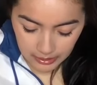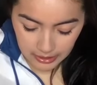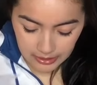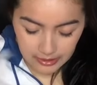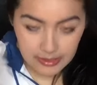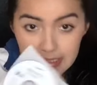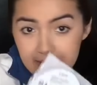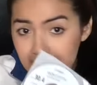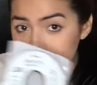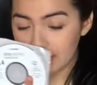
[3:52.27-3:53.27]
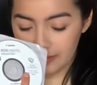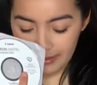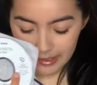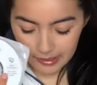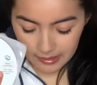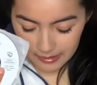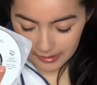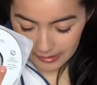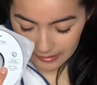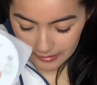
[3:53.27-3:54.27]
Here's a disc. I don't know why there's a
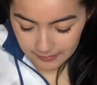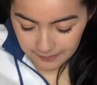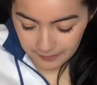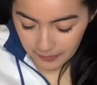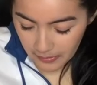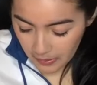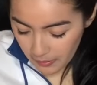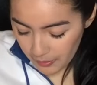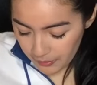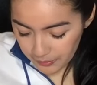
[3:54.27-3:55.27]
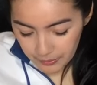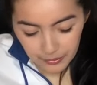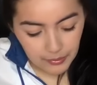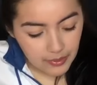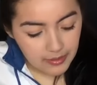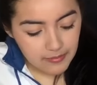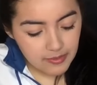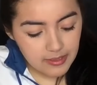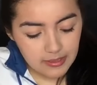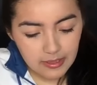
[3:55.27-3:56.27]
disc. Oh, it comes
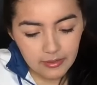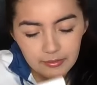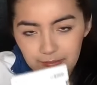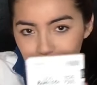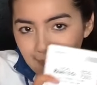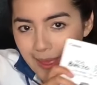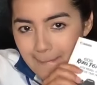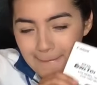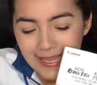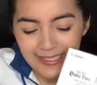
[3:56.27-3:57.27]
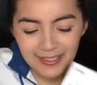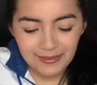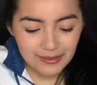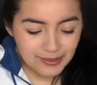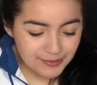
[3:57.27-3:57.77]
with a cute manual.